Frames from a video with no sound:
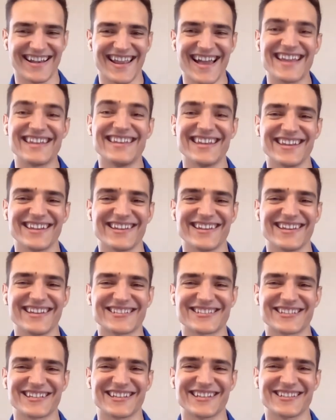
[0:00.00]
I didn't
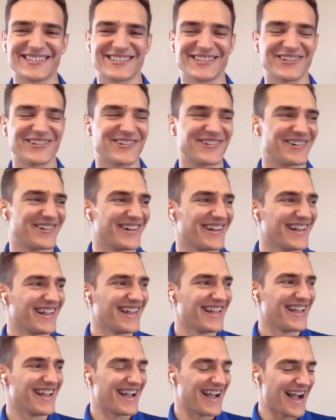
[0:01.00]
listen. So
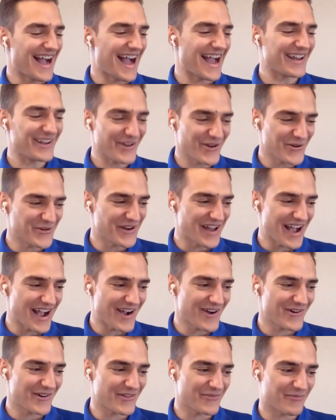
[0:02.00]
I know
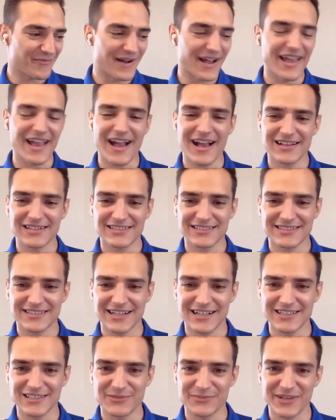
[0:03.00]
now, if my ass
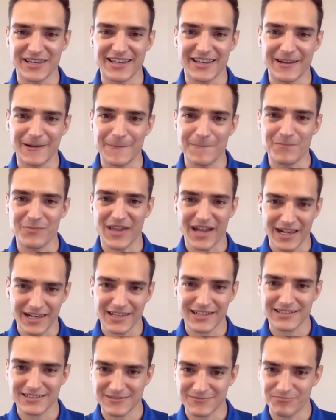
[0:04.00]
tells me,
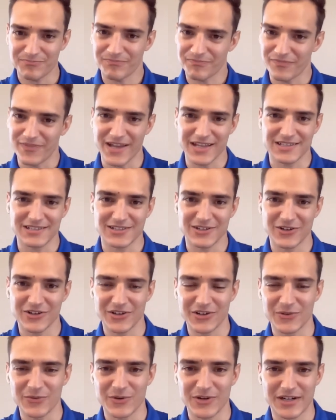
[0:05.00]
Alex, that's not
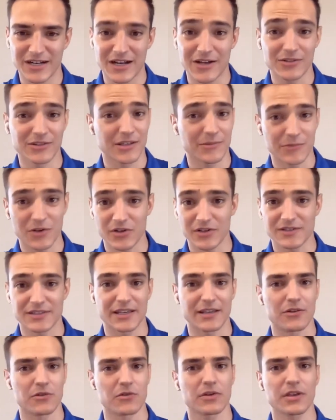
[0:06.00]
gonna work out, I'm gonna
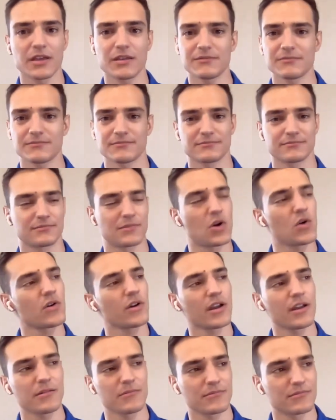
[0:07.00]
say, okay,
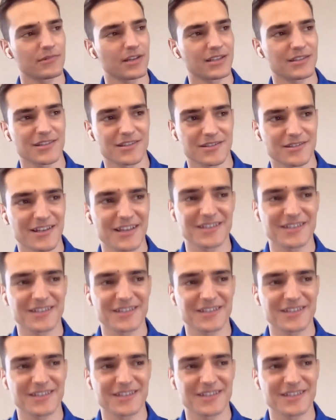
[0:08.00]
let's